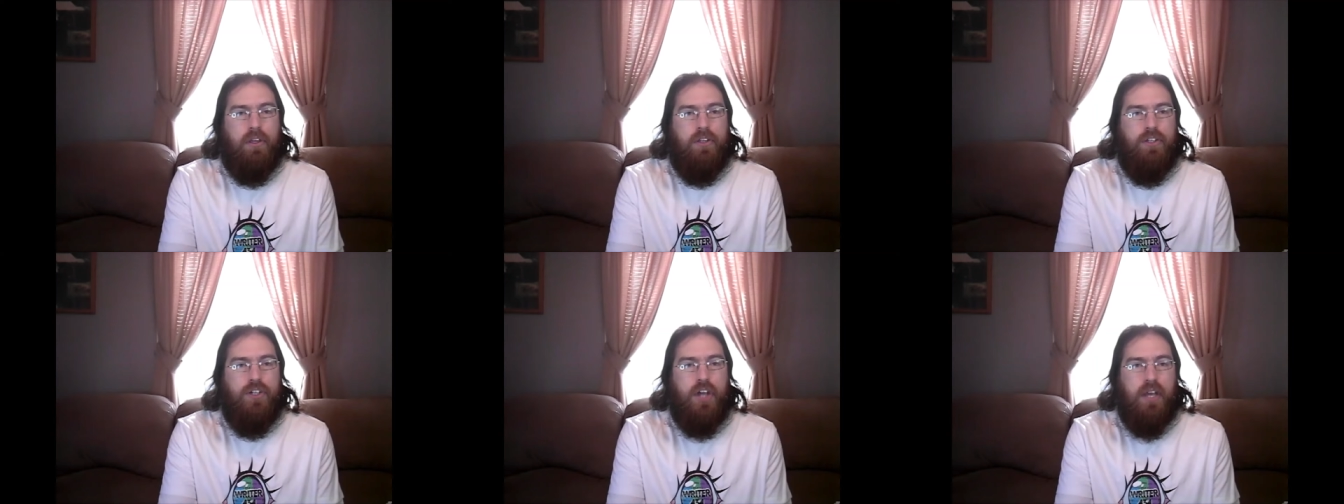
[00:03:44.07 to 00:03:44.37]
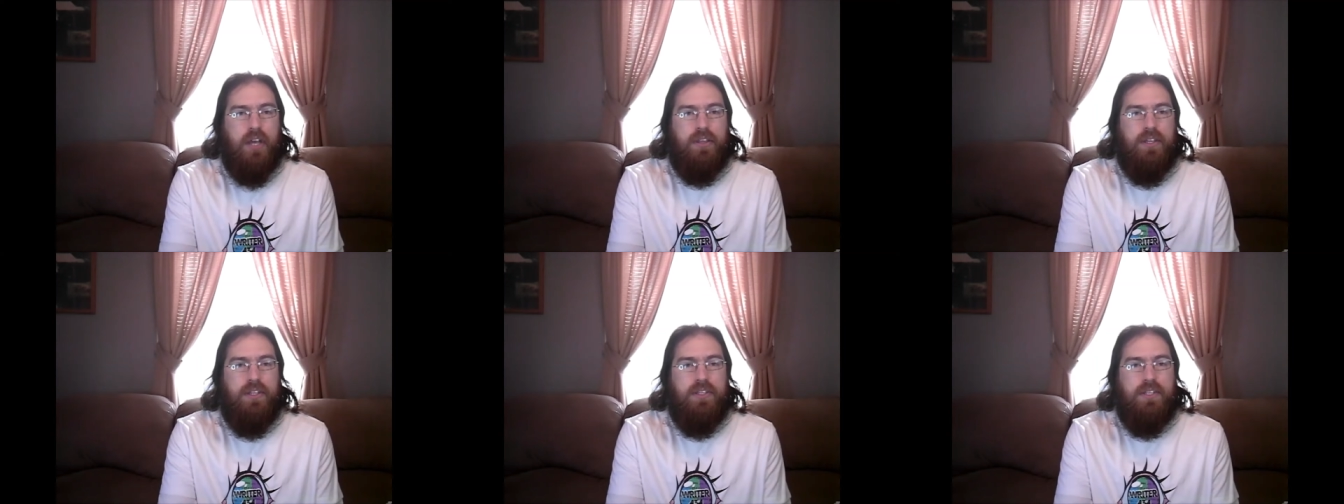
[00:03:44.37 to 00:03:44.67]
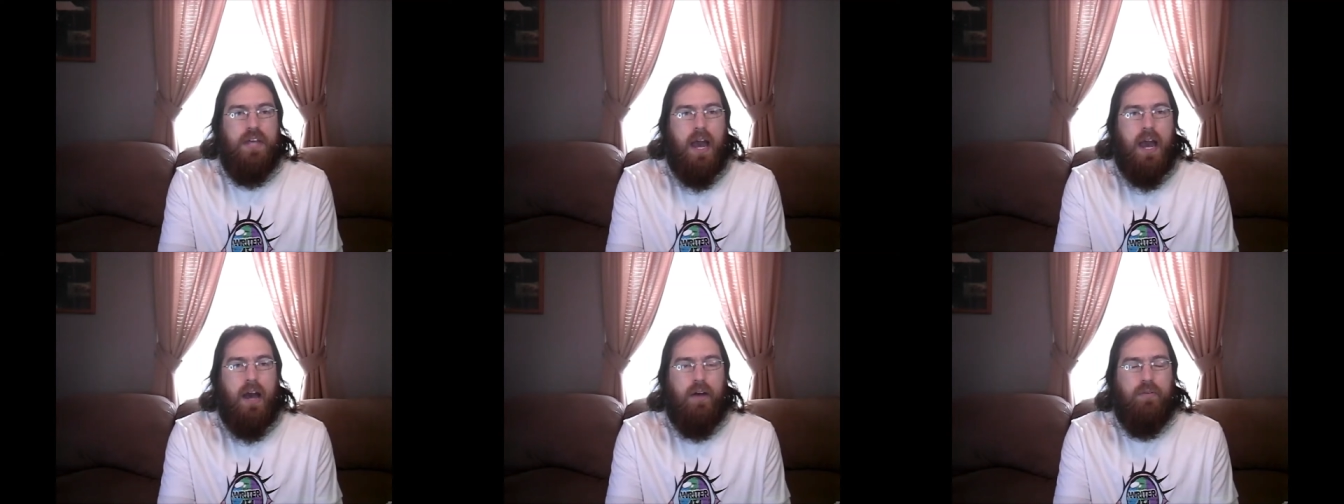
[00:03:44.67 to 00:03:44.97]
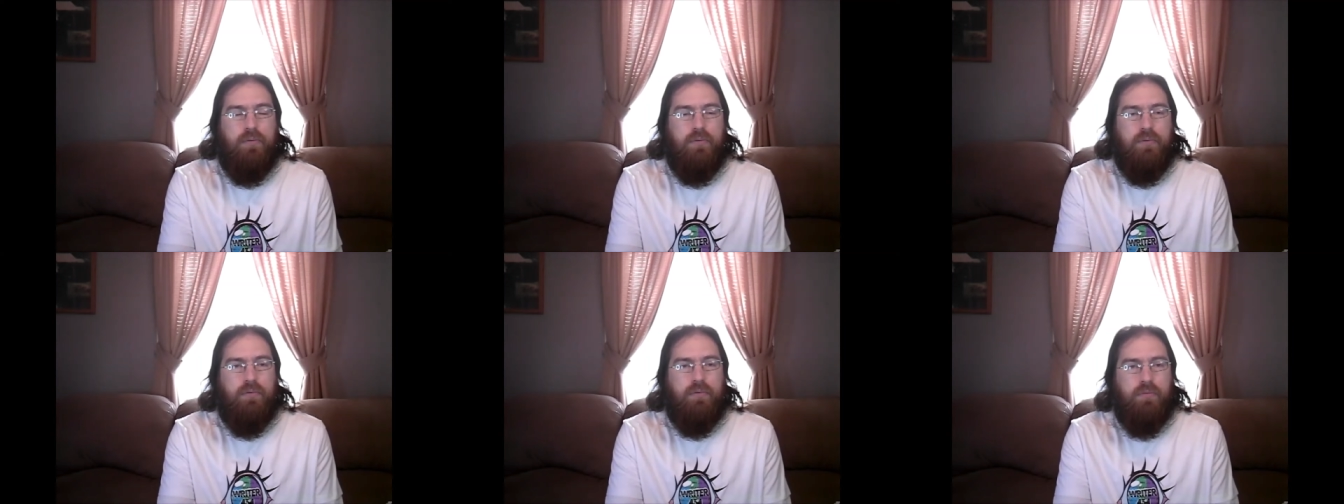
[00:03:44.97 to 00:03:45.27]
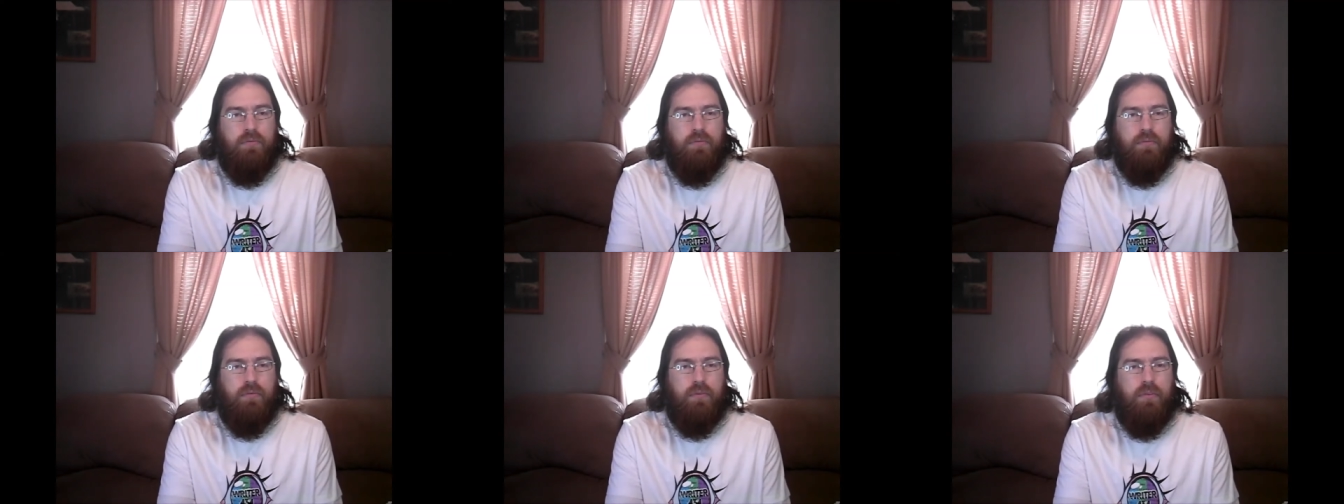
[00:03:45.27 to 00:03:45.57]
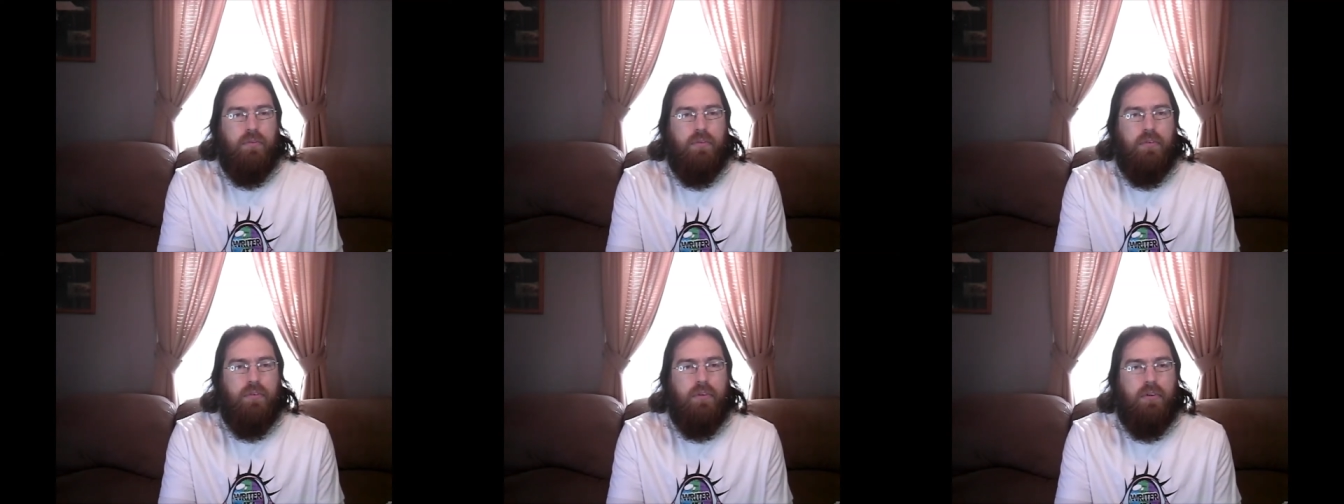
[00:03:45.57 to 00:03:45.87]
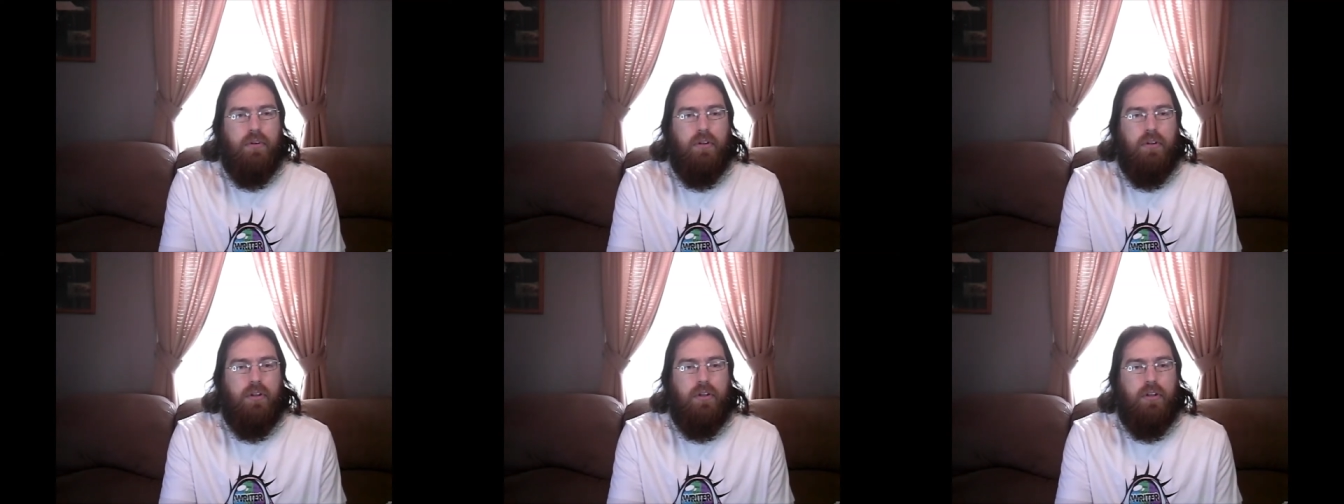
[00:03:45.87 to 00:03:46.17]
check this out. And
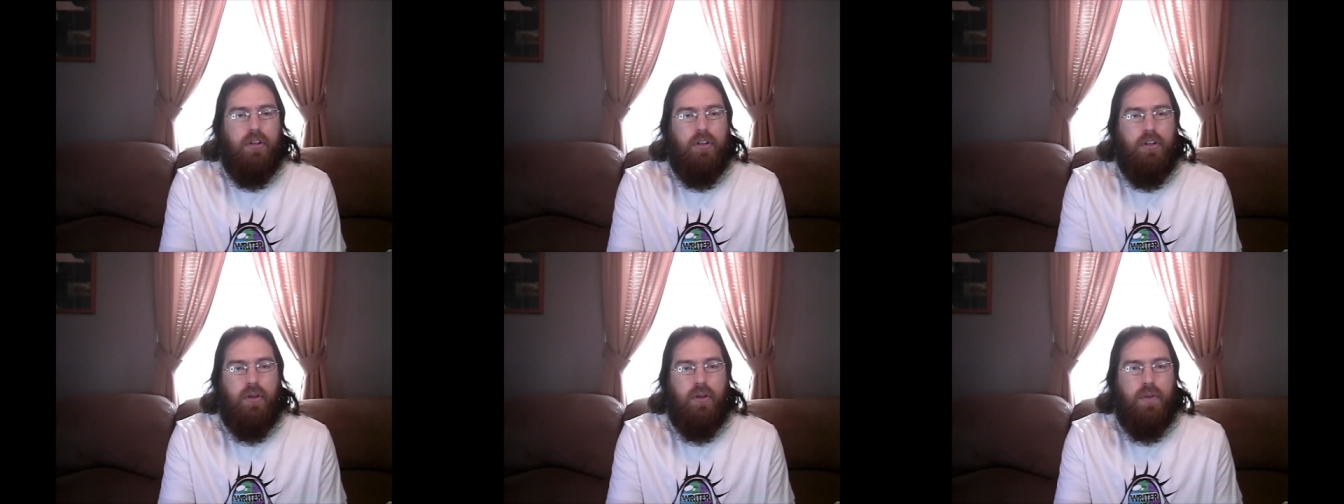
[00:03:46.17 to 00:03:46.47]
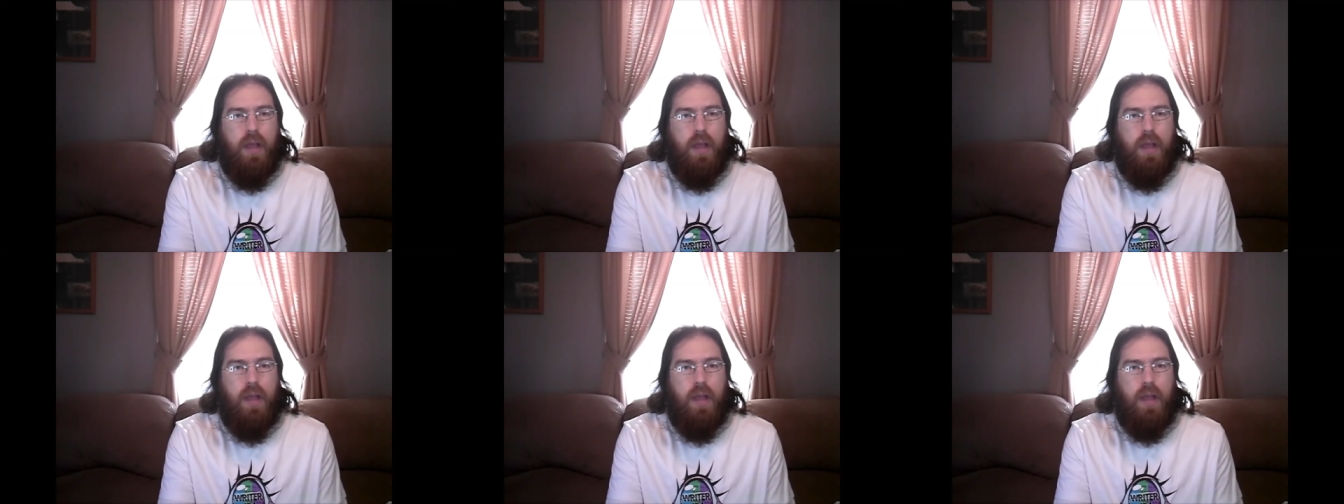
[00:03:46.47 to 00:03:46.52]
you know,